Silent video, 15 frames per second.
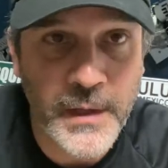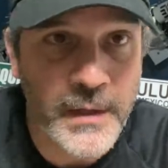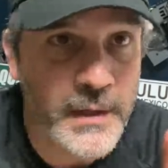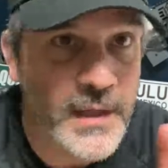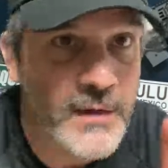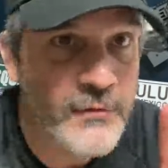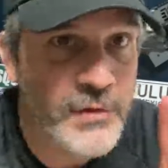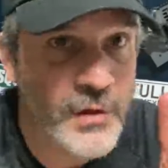
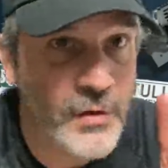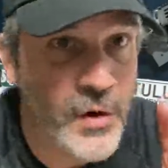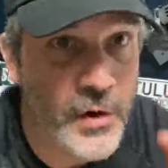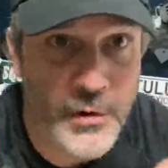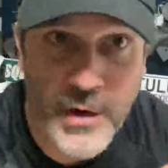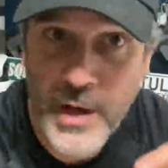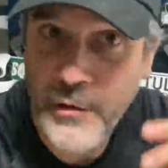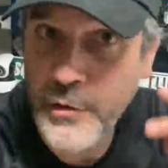Even though
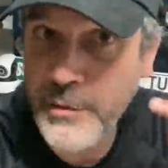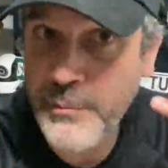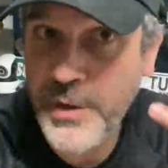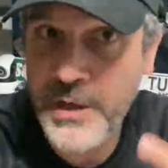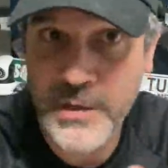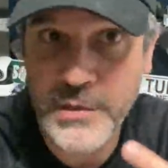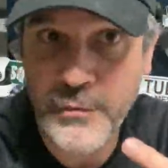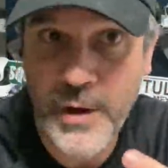Connor and I only
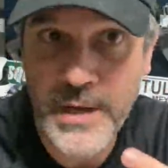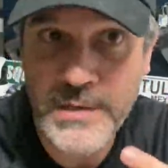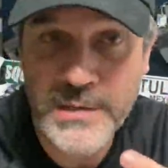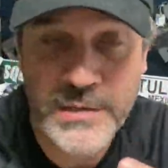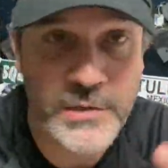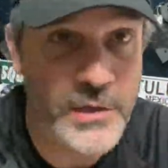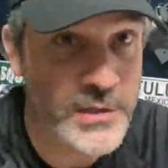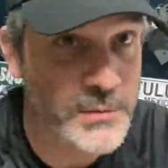played it
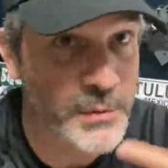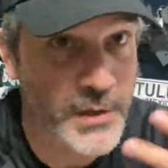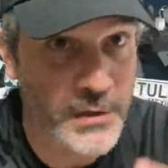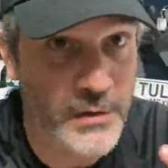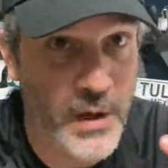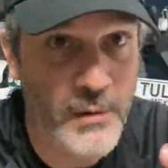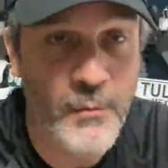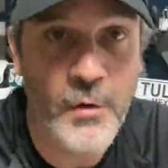twice, Charlie's played a
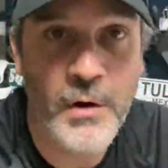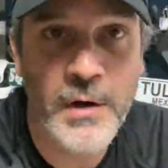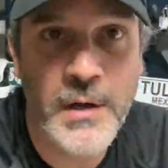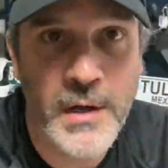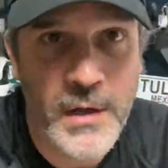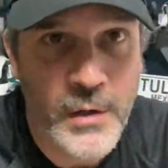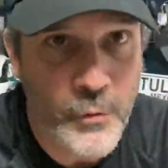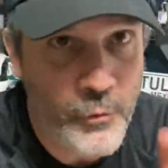lot more,
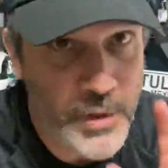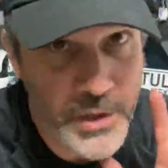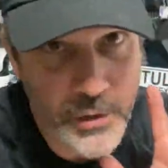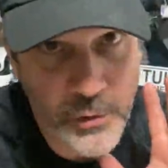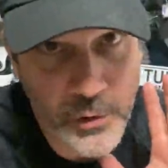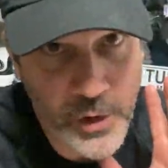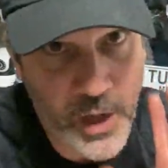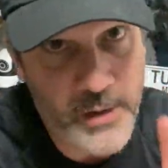we
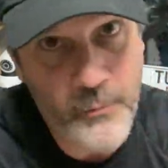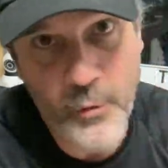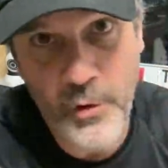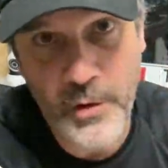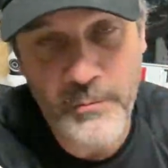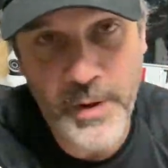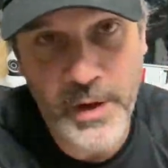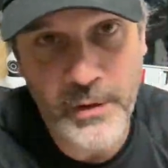know a lot
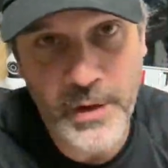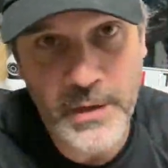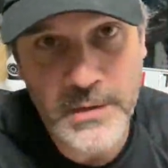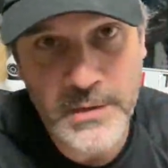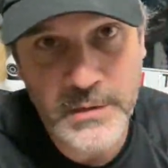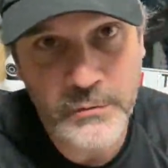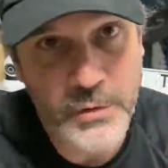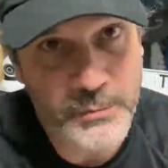more about it.
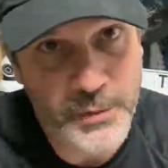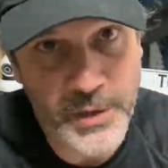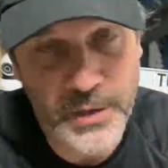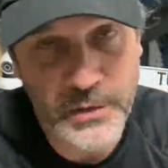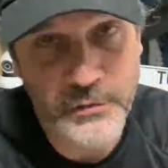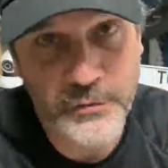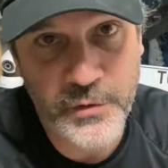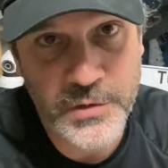We played
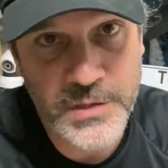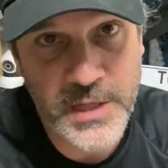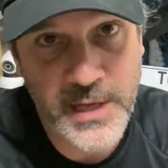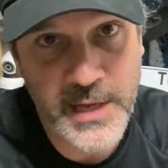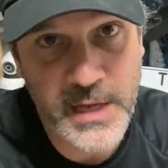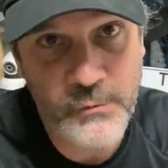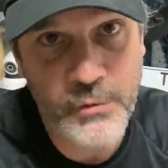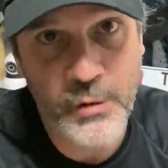it the first
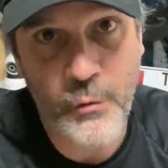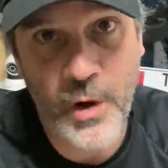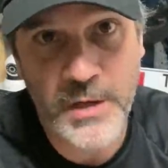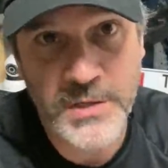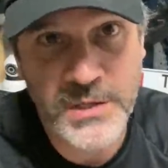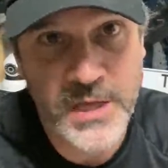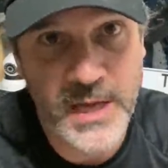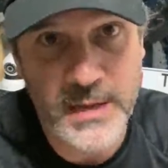day, we
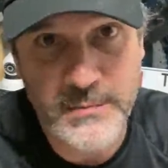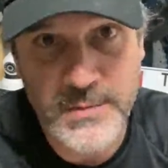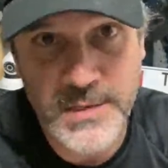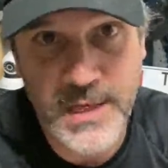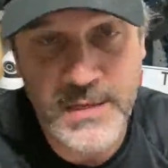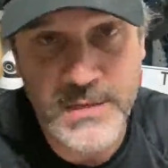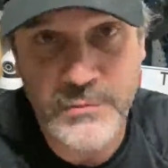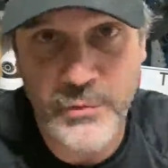watched games
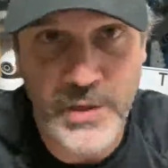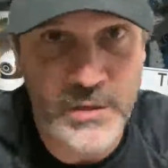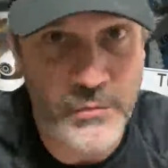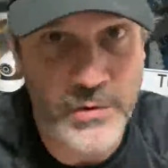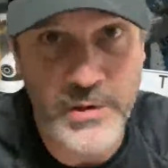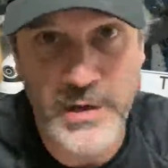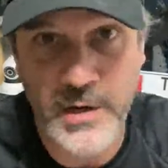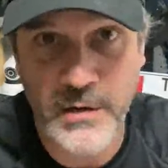as we
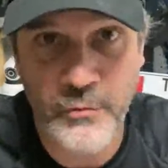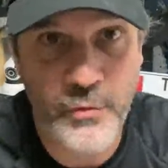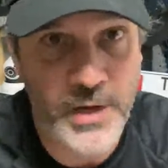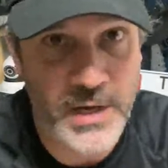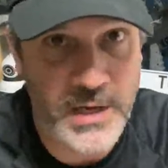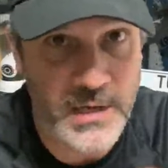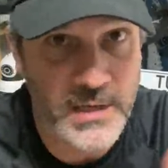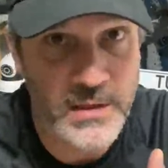were there
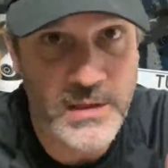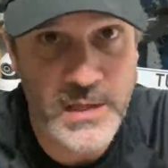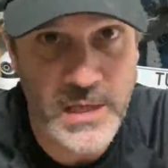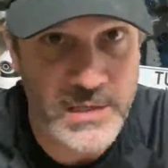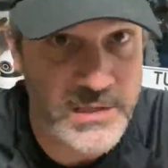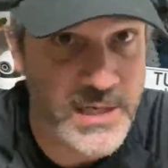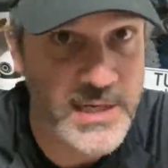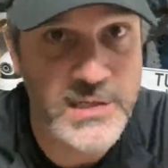waiting in
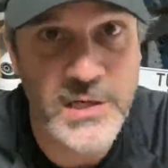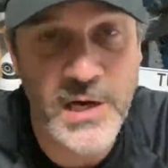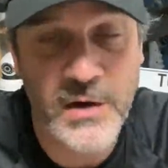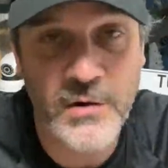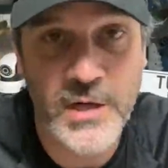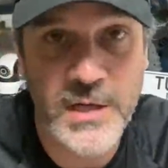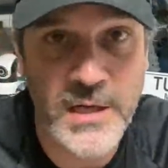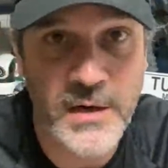the staging
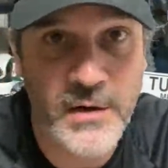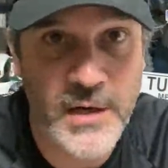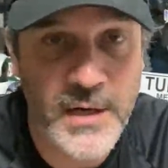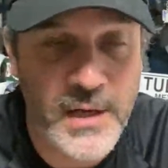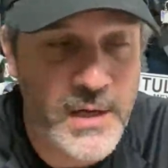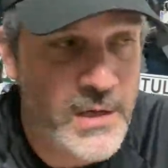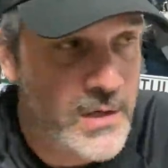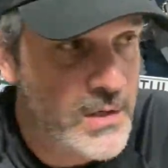area near
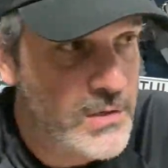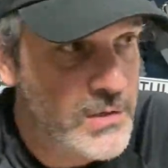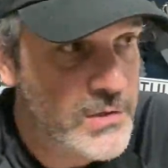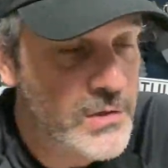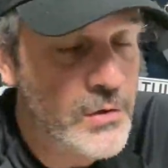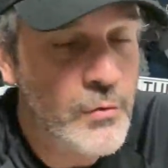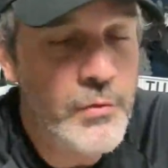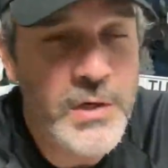it.
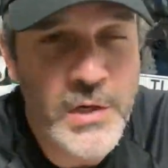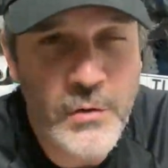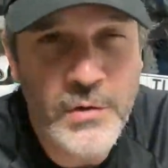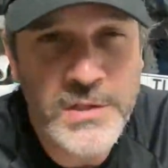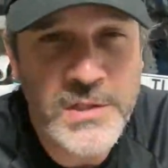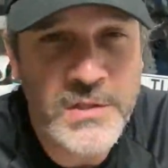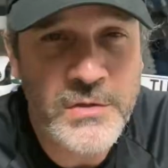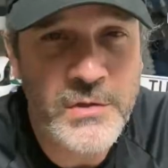So we know
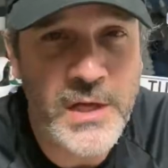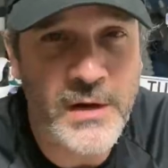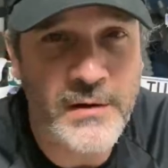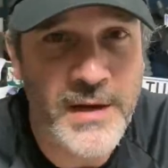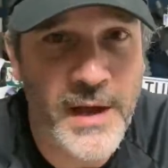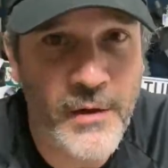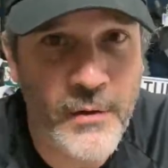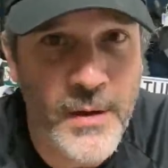what to do here.
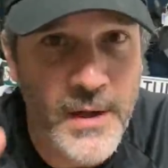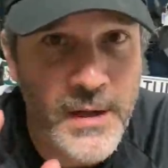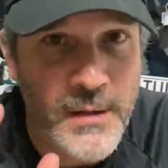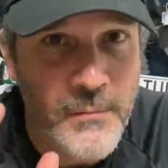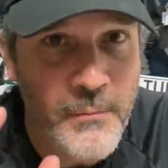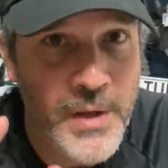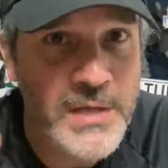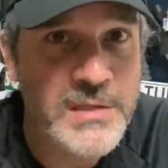Now,
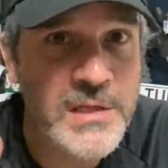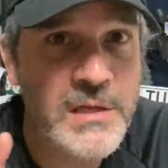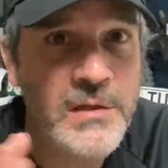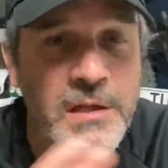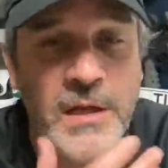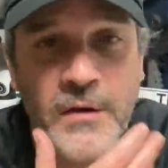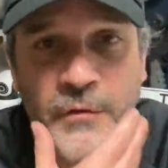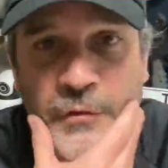
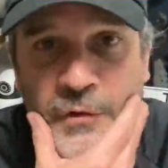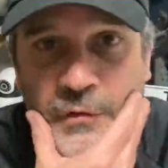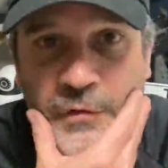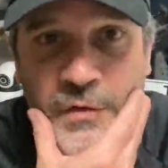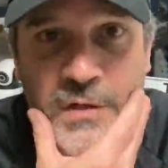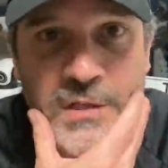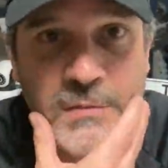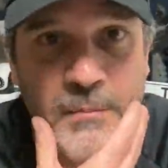basically,
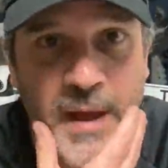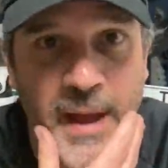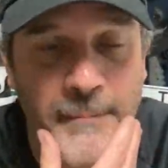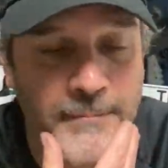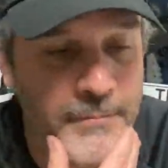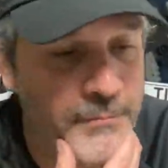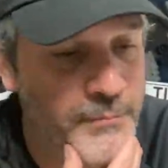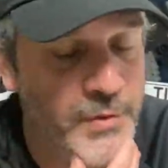for this map,
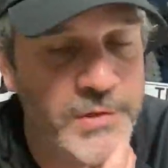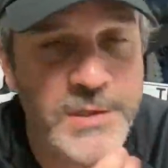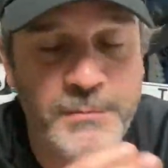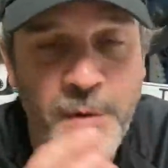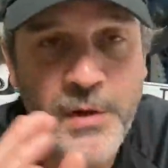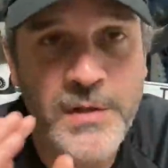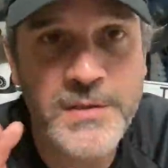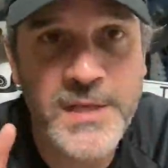both
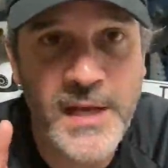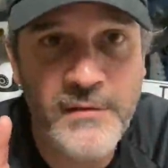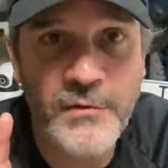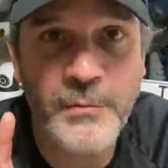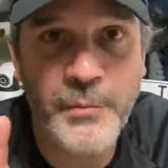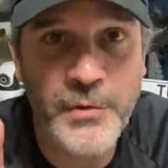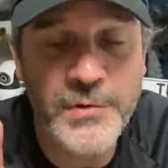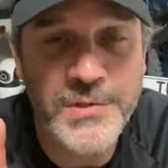spawns have
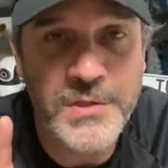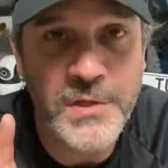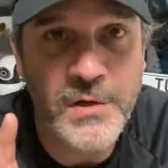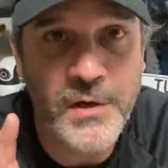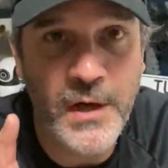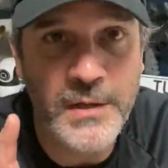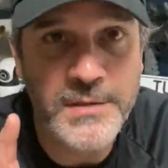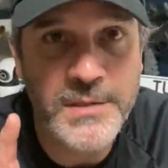their pros and
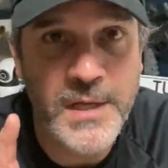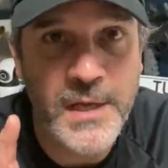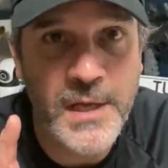cons.